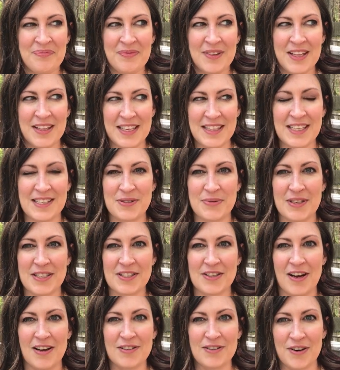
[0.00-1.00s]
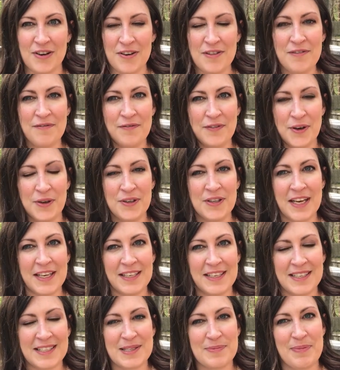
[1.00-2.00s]
think that's what it's called, Earth Folk, and
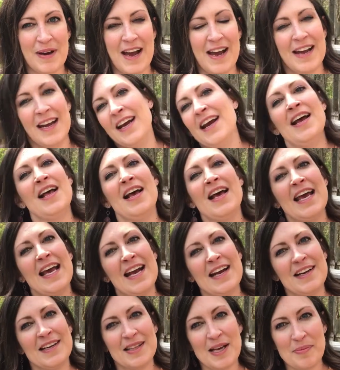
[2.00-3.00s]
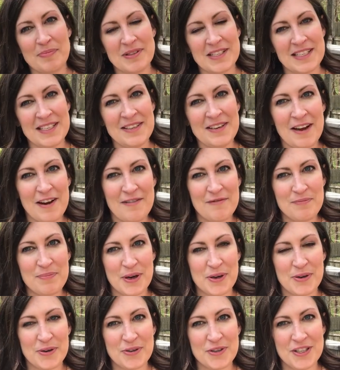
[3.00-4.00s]
it is by Annie Lupton of
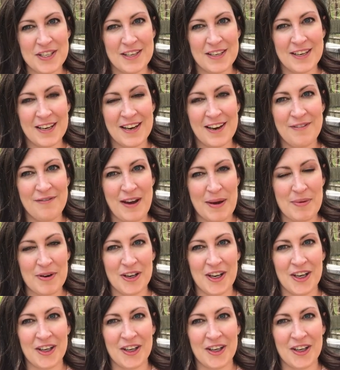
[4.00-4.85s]
Boho Chic Co.